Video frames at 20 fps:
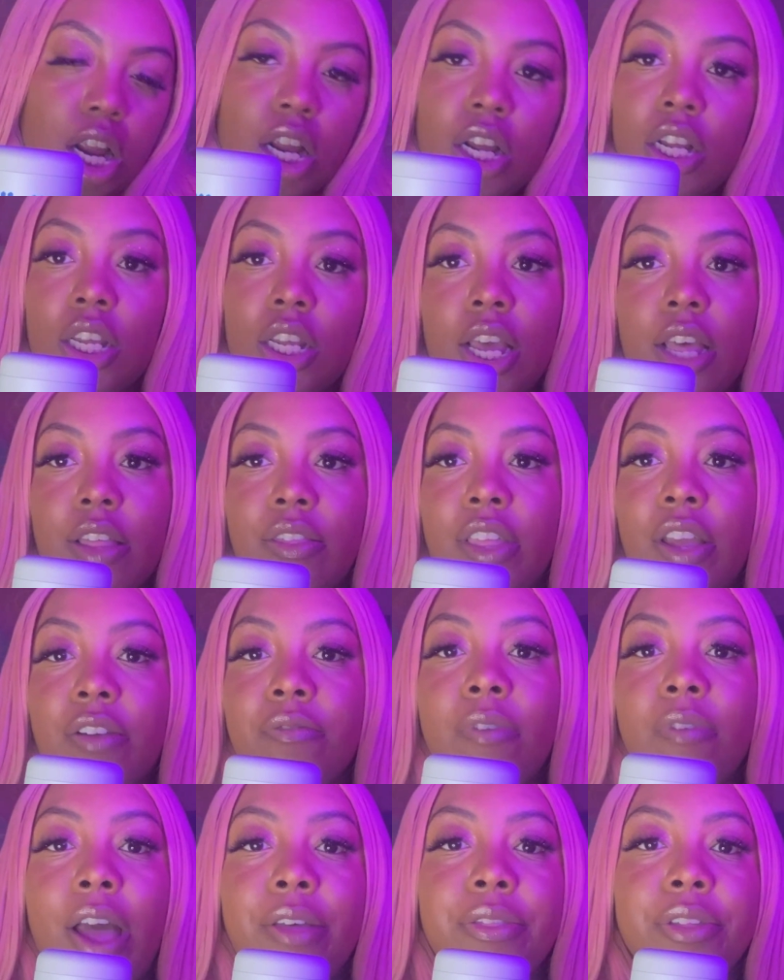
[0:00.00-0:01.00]
Yeah, they'd
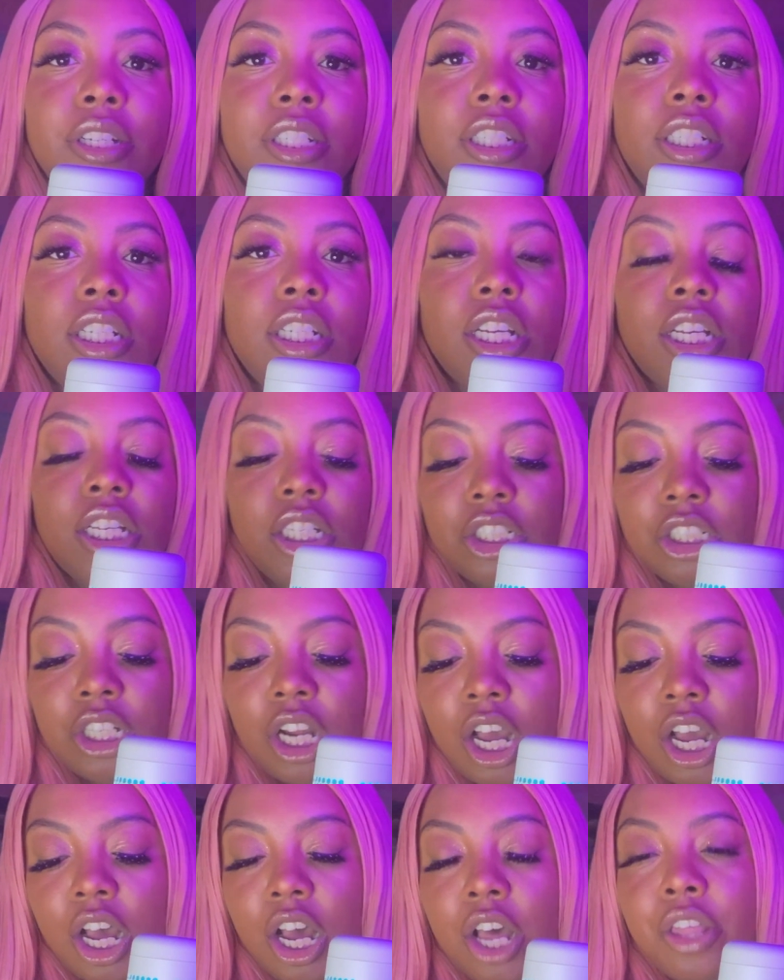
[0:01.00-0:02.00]
rather see each
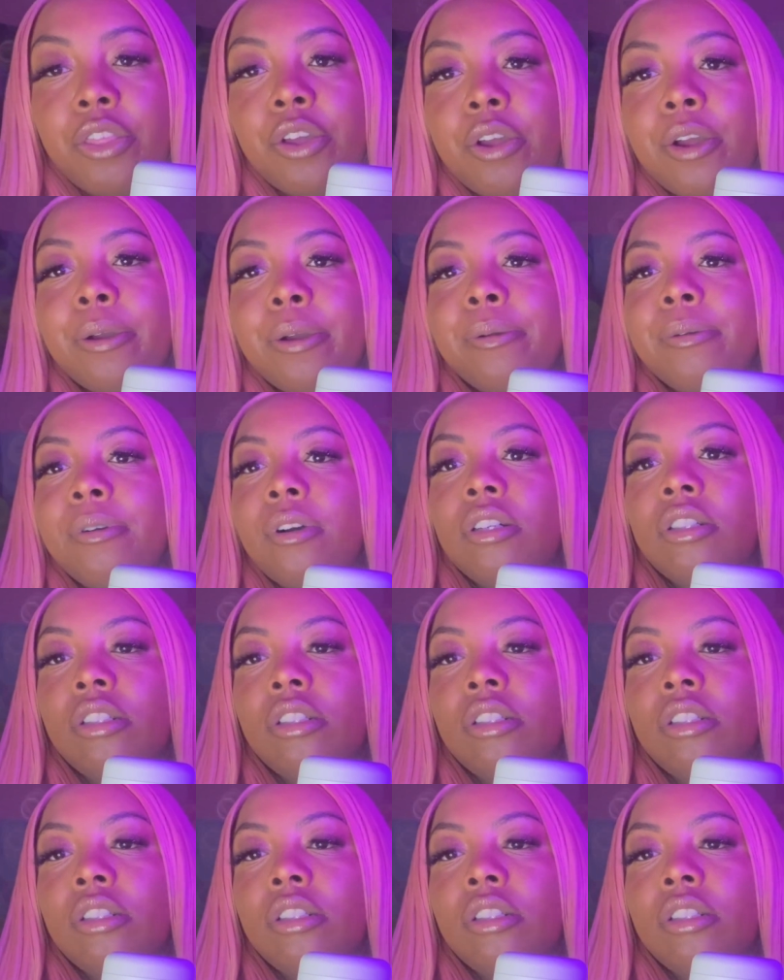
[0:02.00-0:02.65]
other